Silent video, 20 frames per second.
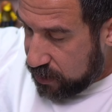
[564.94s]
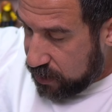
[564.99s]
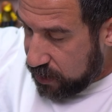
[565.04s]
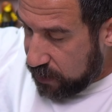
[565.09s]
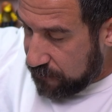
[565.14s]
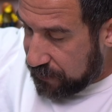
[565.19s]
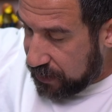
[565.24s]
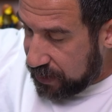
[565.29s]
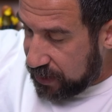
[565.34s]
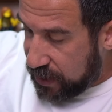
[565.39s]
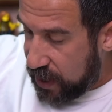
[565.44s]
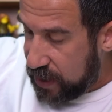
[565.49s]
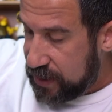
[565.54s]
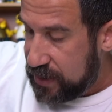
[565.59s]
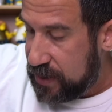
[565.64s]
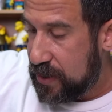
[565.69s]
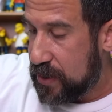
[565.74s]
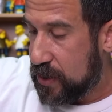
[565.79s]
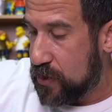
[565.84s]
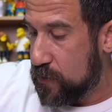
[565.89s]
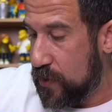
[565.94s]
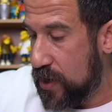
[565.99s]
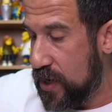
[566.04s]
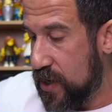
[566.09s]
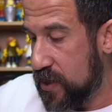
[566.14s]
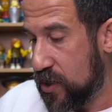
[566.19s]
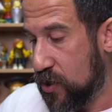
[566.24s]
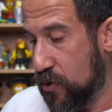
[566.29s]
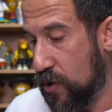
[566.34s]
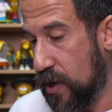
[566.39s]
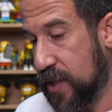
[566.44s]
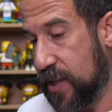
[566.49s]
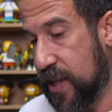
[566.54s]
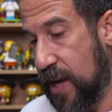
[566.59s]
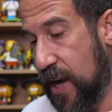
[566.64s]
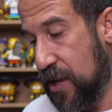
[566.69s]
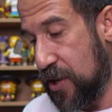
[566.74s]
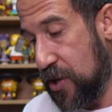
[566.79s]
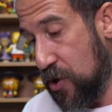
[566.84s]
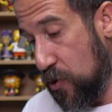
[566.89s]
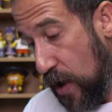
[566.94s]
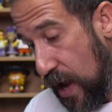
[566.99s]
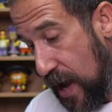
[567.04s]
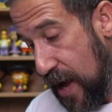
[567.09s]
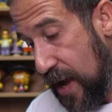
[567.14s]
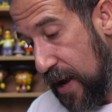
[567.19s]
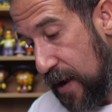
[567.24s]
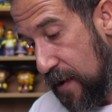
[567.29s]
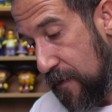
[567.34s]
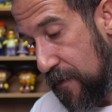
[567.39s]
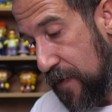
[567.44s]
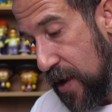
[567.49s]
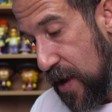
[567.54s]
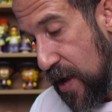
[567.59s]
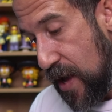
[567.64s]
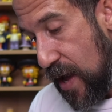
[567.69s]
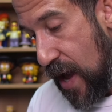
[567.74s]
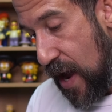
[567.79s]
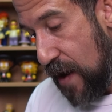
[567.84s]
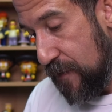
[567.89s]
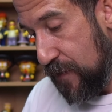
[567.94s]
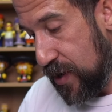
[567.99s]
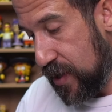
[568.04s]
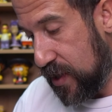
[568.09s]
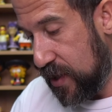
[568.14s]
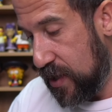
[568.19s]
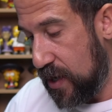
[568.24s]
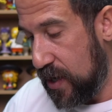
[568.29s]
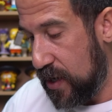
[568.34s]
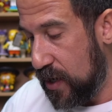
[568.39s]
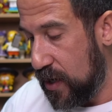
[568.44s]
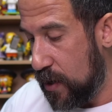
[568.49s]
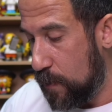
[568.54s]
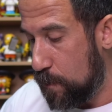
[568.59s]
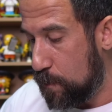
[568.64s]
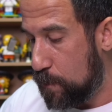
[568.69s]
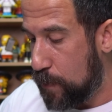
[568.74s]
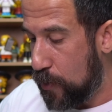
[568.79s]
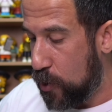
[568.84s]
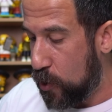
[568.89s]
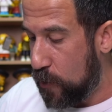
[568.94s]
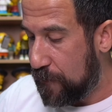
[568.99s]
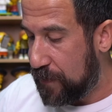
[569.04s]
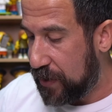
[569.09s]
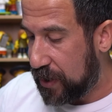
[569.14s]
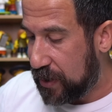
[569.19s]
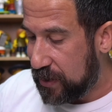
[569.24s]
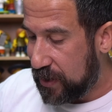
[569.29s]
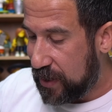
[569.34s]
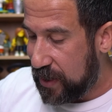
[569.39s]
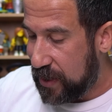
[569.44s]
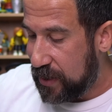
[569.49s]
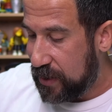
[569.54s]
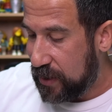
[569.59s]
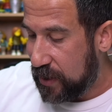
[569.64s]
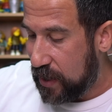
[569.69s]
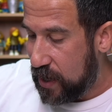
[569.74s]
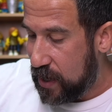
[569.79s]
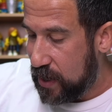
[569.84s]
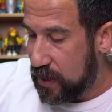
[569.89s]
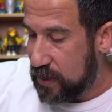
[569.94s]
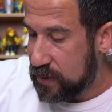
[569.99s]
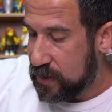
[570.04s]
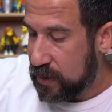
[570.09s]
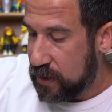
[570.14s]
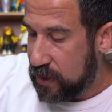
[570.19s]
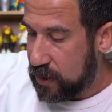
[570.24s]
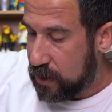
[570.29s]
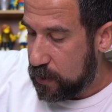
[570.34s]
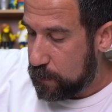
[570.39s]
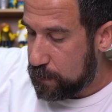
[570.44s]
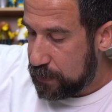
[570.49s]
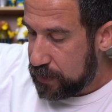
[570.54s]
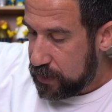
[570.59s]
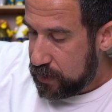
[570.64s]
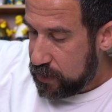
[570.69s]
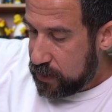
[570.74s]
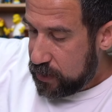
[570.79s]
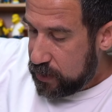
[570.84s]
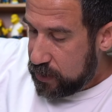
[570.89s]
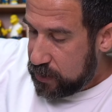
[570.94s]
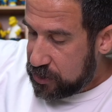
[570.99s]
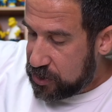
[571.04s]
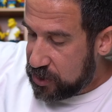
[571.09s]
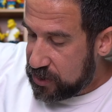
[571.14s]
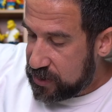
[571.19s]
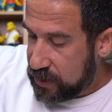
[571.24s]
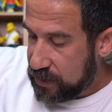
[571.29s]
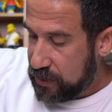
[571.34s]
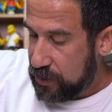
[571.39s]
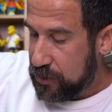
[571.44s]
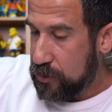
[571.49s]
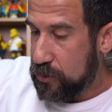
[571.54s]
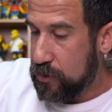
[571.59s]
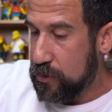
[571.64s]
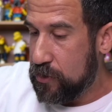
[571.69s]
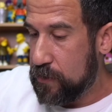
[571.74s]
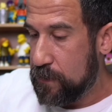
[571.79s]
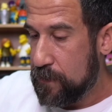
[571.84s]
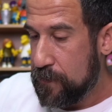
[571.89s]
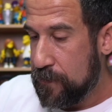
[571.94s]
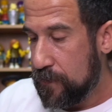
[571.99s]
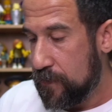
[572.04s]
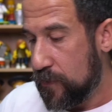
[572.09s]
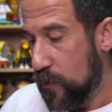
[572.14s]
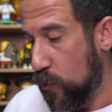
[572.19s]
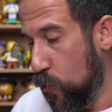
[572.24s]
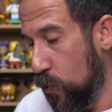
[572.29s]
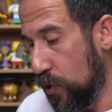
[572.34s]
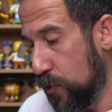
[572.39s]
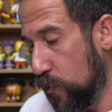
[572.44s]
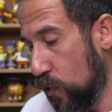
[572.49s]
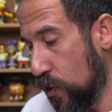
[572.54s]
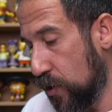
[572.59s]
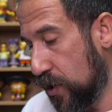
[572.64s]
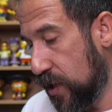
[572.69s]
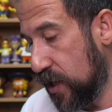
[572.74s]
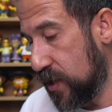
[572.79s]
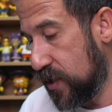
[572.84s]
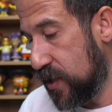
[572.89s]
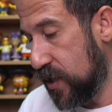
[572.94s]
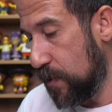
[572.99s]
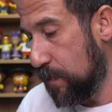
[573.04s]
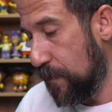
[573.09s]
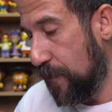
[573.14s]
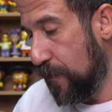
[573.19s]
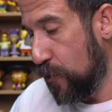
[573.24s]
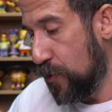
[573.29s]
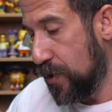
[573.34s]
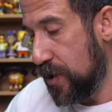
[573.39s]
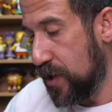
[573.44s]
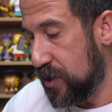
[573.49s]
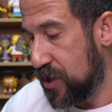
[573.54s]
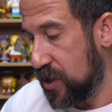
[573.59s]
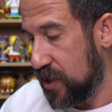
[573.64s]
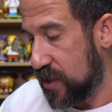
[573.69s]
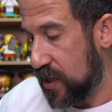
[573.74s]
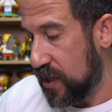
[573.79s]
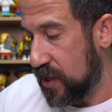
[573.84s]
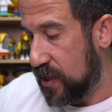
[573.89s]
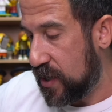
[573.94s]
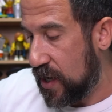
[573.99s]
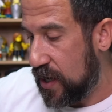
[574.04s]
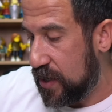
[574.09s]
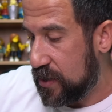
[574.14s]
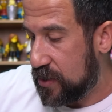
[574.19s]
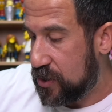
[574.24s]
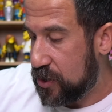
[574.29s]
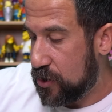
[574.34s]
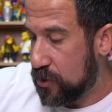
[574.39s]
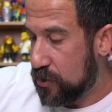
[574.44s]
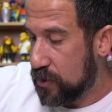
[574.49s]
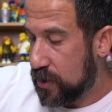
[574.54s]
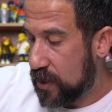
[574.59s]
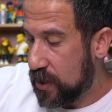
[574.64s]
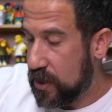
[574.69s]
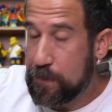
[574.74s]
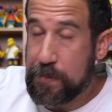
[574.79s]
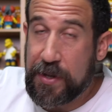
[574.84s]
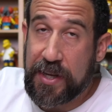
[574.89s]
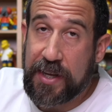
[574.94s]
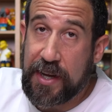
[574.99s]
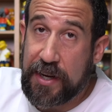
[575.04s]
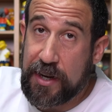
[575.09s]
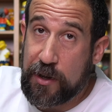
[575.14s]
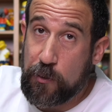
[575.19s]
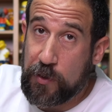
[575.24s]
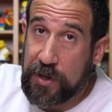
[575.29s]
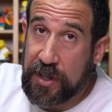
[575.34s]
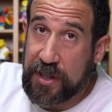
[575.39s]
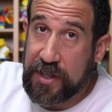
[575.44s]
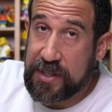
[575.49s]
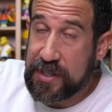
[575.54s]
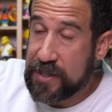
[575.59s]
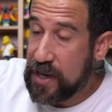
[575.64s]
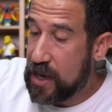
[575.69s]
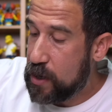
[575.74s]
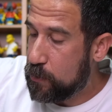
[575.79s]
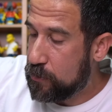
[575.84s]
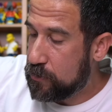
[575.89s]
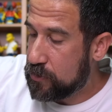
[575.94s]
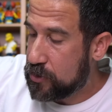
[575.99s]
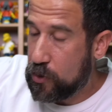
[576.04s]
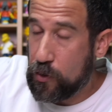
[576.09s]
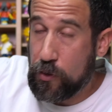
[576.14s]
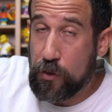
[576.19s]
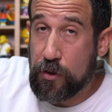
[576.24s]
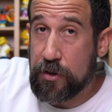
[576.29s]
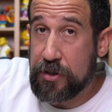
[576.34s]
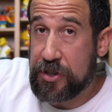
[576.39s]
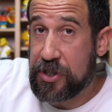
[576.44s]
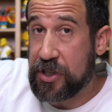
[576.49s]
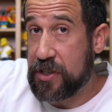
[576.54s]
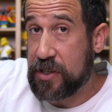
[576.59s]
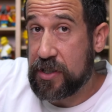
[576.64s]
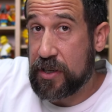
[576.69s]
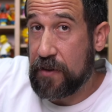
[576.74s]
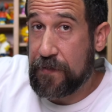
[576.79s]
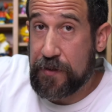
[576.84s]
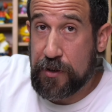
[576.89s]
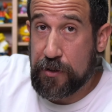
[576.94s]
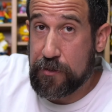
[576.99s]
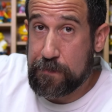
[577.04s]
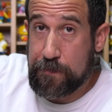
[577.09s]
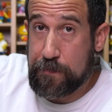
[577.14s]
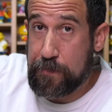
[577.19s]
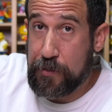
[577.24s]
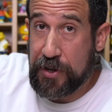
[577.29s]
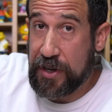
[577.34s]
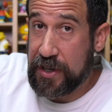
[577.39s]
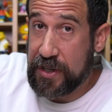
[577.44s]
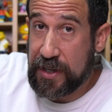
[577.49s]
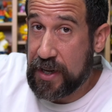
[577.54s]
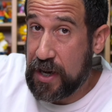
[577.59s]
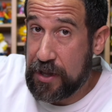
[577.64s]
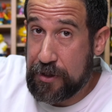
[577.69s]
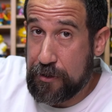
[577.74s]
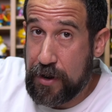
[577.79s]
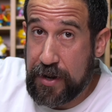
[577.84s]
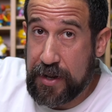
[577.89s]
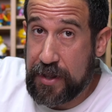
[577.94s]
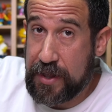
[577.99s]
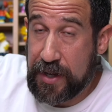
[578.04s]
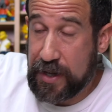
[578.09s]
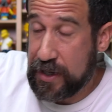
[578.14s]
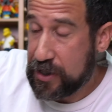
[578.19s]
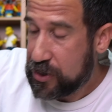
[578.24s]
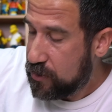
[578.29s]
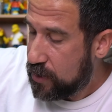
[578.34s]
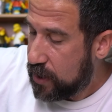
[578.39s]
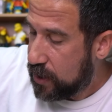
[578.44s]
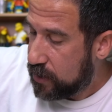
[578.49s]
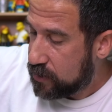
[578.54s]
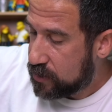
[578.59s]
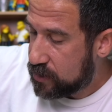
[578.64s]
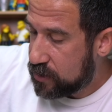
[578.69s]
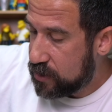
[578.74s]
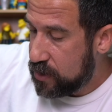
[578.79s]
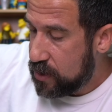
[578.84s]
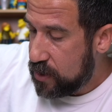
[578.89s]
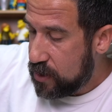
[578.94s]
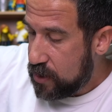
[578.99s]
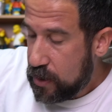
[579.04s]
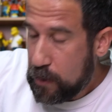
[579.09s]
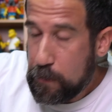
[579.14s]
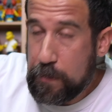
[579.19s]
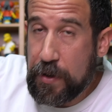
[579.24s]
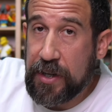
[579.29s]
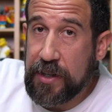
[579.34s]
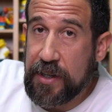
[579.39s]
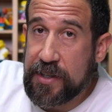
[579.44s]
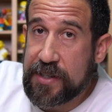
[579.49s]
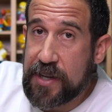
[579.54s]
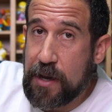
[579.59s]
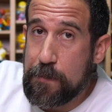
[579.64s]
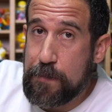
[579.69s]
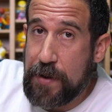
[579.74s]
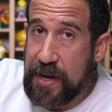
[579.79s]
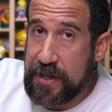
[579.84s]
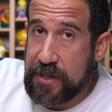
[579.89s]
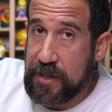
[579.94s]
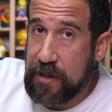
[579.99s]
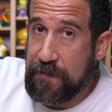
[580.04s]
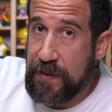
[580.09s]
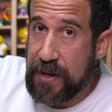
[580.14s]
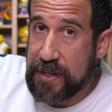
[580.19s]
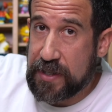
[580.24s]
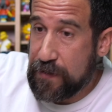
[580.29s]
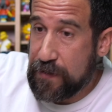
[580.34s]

of the 90 degrees, so like that you have everything perfectly lined up. Just a little woodworking tip for you, just in case you're gonna be getting one of these tables, or just if you're putting together anything at your house. But let's get back to the fast